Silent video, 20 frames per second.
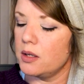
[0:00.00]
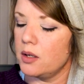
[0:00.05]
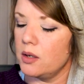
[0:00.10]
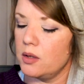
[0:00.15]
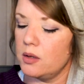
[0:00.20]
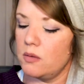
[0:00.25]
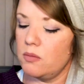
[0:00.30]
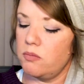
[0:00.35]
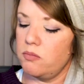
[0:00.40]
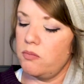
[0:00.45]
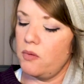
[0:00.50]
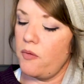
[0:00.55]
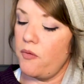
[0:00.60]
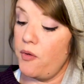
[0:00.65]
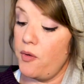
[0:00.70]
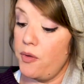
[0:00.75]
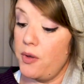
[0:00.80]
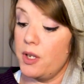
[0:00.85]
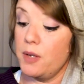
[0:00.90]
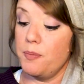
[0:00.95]
There's,
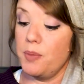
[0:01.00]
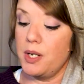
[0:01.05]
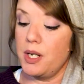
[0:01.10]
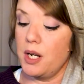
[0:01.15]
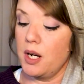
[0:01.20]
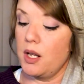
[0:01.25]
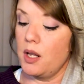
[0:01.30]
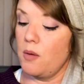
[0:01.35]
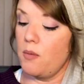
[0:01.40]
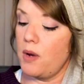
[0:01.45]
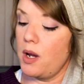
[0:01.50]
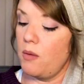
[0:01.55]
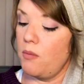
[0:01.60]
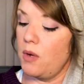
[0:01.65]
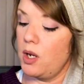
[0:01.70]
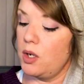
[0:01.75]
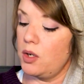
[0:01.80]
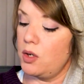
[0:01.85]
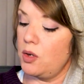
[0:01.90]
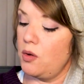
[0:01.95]
for this particular
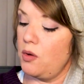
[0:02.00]
one,